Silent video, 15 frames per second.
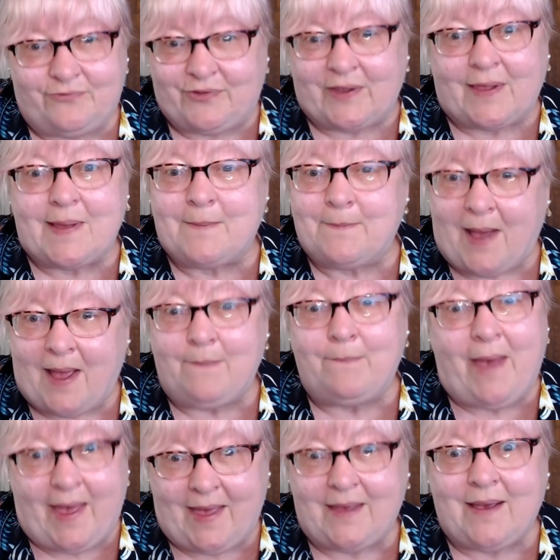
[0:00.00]
filling
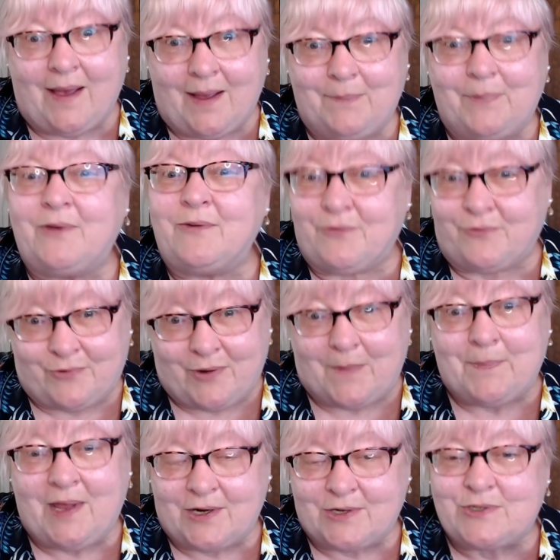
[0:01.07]
my bag up
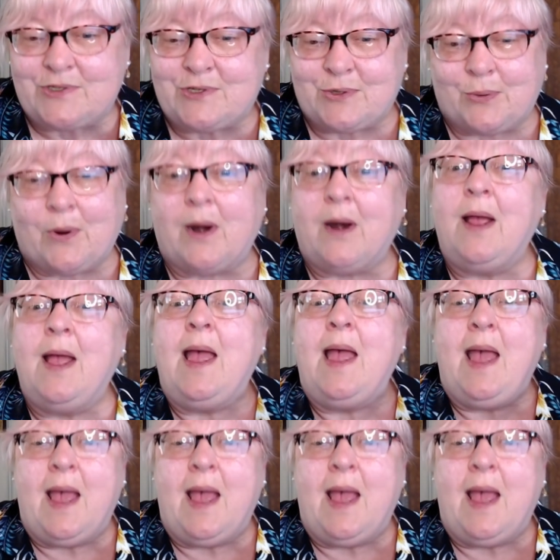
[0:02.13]
from their store.